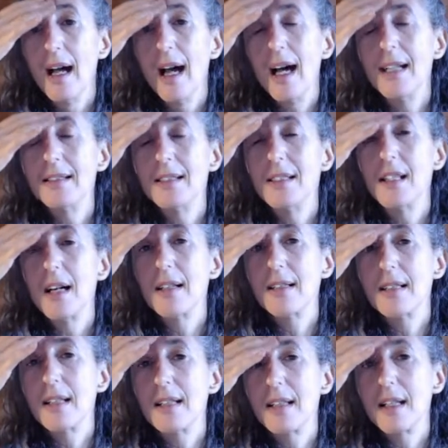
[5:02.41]
and
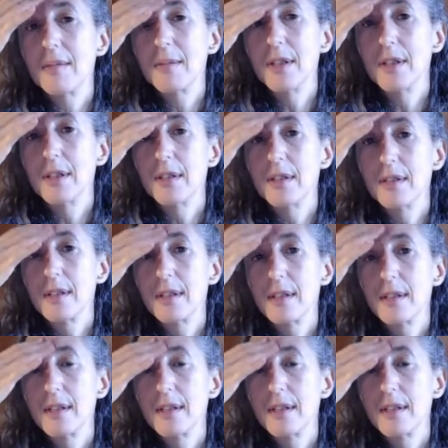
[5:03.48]
just as I'm not,